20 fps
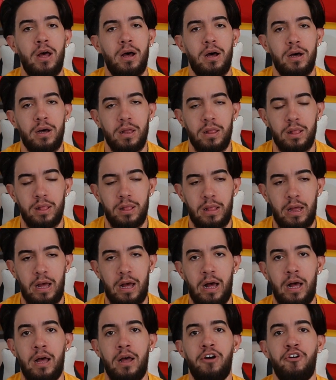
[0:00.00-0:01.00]
a
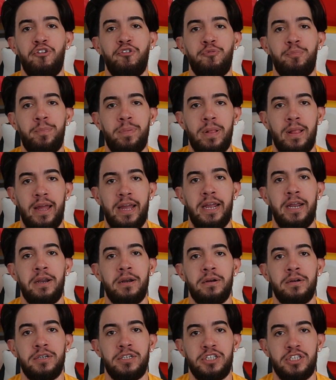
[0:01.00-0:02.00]
lot of
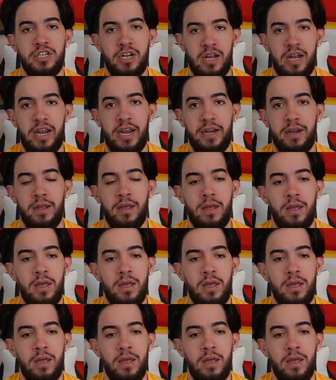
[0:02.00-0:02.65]
players shined.